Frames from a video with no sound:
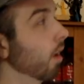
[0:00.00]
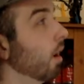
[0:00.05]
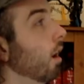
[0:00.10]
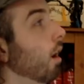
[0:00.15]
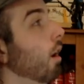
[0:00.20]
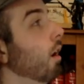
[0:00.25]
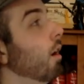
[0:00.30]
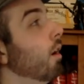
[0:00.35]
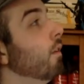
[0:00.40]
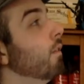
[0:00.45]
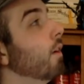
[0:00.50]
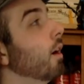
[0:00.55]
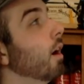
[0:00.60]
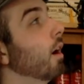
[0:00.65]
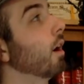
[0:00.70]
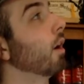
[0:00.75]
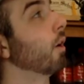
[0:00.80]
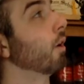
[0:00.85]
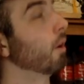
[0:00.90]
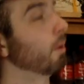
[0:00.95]
of
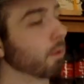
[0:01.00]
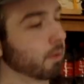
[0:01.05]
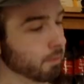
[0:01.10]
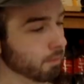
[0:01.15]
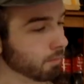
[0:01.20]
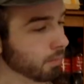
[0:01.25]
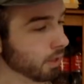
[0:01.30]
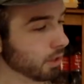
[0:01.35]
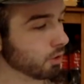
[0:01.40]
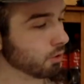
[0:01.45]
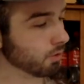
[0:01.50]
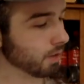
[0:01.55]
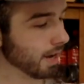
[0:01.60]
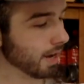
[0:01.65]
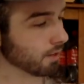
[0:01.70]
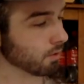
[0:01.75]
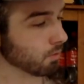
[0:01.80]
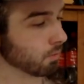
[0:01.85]
our B2 gas,